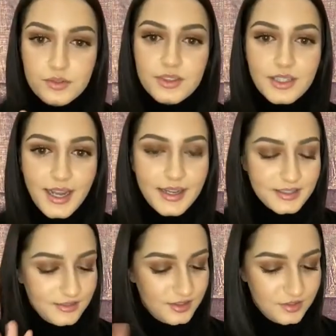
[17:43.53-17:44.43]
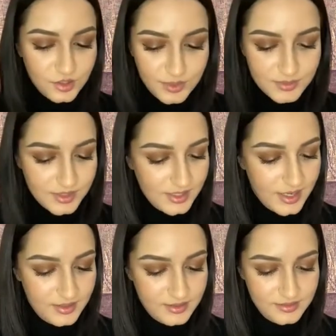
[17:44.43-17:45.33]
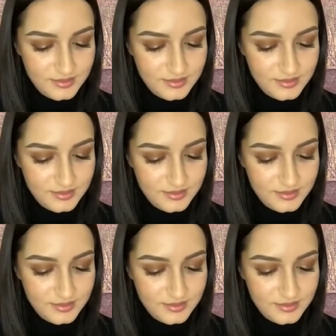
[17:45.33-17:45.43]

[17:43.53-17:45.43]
the lash. It was a newbie mistake.